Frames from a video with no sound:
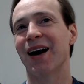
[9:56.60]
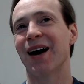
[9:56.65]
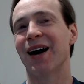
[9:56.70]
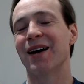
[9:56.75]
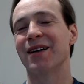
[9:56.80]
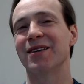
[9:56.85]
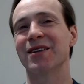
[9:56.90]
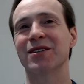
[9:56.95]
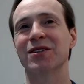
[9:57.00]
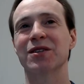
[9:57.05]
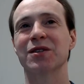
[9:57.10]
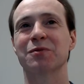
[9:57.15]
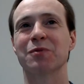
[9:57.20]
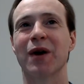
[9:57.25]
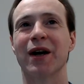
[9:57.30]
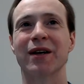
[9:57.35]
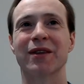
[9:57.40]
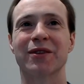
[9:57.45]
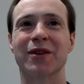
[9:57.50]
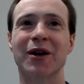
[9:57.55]
this is
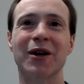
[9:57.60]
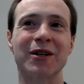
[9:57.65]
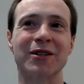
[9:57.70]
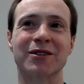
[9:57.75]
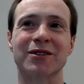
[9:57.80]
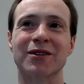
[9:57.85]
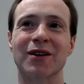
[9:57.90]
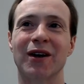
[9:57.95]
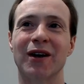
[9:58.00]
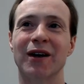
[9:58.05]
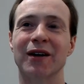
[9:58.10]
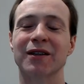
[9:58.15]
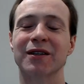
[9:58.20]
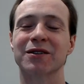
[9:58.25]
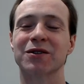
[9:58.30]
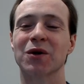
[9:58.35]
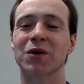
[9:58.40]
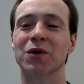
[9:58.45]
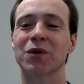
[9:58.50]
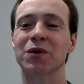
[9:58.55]
my thoughts on
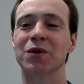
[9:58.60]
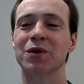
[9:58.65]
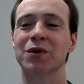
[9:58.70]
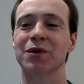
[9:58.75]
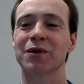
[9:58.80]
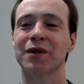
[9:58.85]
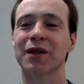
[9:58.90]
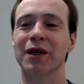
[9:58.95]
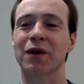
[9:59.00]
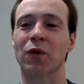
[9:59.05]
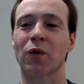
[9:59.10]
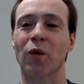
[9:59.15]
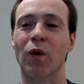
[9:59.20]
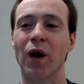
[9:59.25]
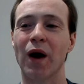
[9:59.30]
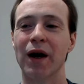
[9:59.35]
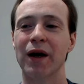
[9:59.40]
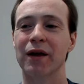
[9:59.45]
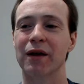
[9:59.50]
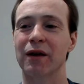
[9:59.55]
this whole thing.
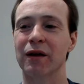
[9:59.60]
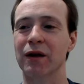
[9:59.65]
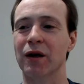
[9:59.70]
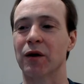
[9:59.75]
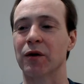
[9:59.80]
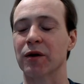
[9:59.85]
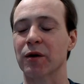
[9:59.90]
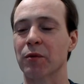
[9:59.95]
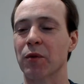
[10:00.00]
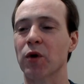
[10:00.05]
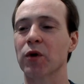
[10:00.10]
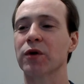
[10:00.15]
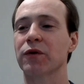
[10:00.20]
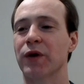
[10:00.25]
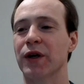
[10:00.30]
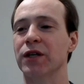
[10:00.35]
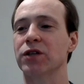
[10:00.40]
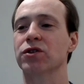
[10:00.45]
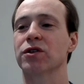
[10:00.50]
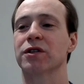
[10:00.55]
Why, the
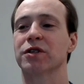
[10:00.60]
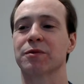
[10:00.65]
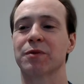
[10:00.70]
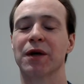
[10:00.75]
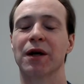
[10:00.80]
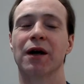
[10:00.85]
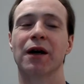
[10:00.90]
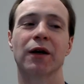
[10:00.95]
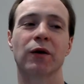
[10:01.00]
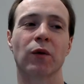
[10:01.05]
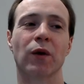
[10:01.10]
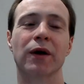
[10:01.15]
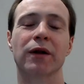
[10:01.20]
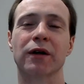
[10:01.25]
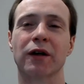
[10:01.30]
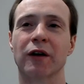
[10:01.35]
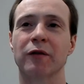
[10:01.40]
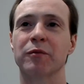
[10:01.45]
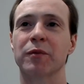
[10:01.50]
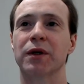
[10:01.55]
motivations behind why
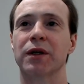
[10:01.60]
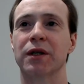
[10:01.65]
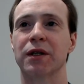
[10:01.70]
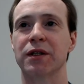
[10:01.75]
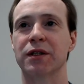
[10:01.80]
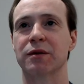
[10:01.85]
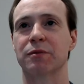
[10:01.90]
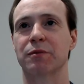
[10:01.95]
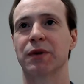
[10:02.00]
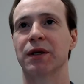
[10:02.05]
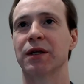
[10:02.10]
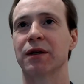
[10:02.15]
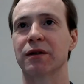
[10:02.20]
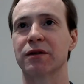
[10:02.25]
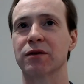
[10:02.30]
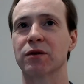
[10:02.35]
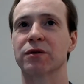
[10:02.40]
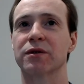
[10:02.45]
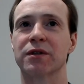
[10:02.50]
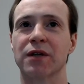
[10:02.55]
the government is being
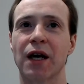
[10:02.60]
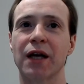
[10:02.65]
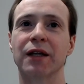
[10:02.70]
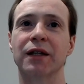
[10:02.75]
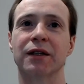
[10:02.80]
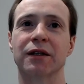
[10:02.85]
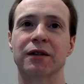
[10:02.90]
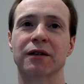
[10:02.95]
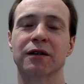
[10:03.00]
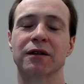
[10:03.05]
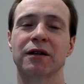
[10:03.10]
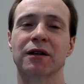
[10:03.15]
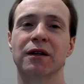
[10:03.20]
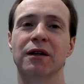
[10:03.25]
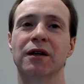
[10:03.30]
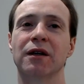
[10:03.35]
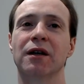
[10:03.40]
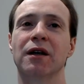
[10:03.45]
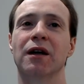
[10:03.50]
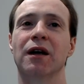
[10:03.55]
so silent
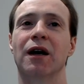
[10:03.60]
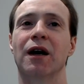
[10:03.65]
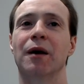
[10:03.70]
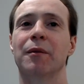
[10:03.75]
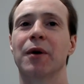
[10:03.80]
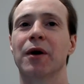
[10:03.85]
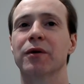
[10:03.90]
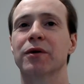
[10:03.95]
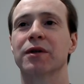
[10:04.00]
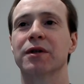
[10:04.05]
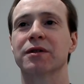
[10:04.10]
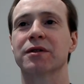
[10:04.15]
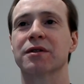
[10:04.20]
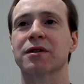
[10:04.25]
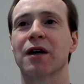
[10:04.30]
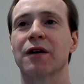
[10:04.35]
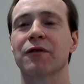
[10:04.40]
about this stuff,